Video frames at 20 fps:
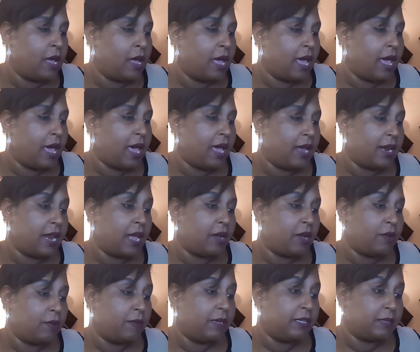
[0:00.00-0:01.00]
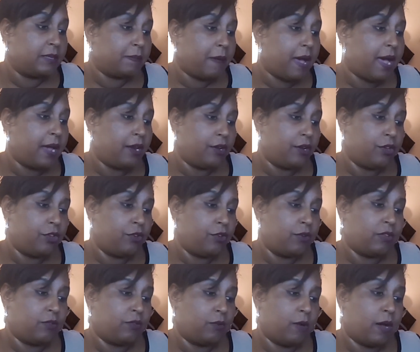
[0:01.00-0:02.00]
And they could be spying on you
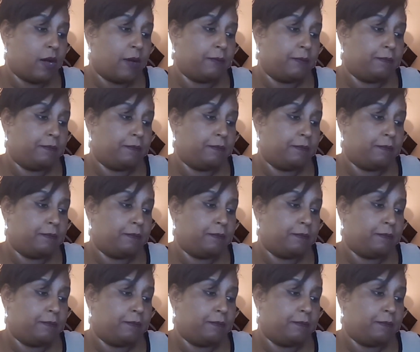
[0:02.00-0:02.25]
as well.